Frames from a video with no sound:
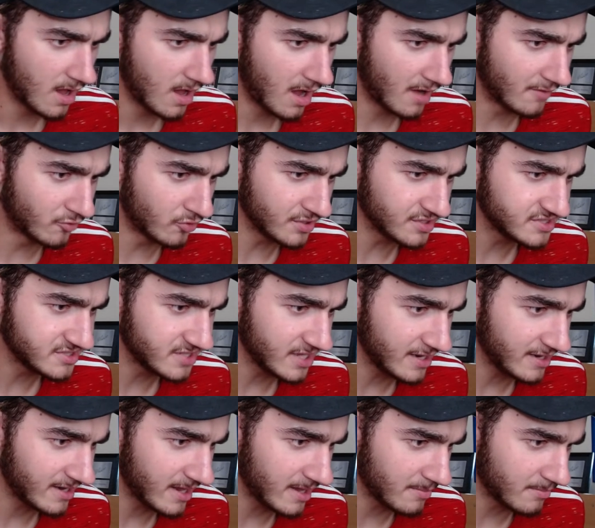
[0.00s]
I've already
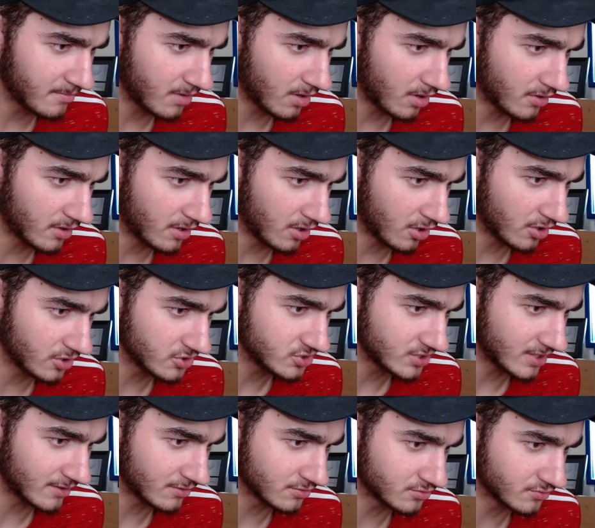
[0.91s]
seen him on a lot of
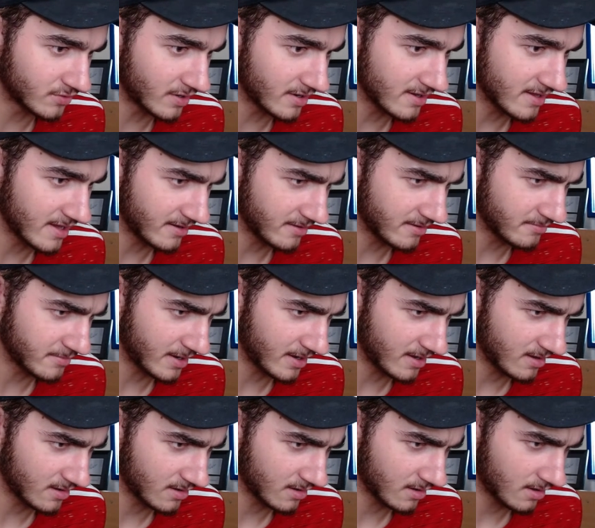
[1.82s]
channels already, Eddie,
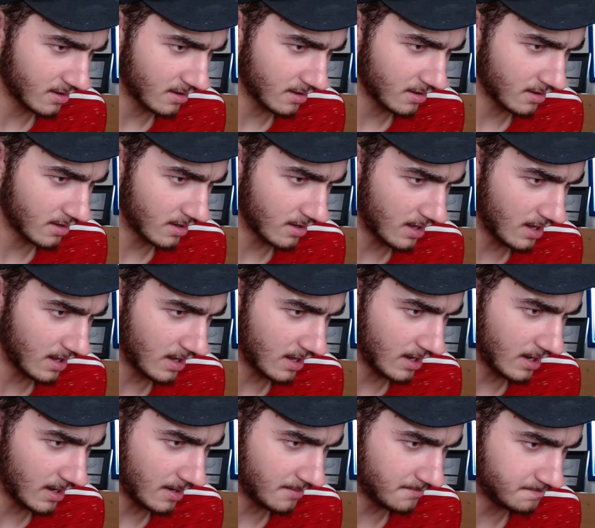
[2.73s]
mate.
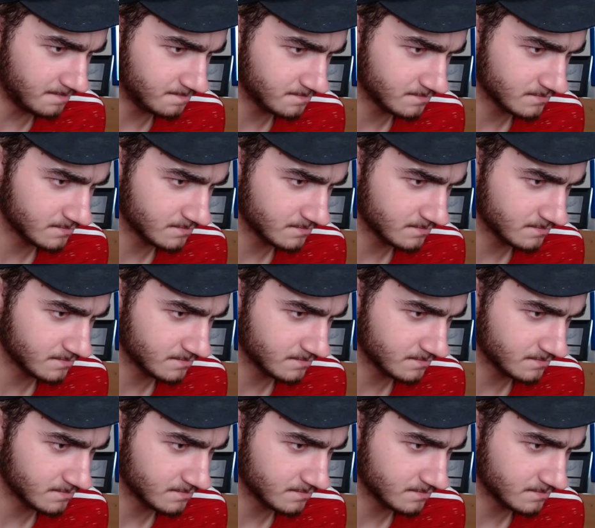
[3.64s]
Oh,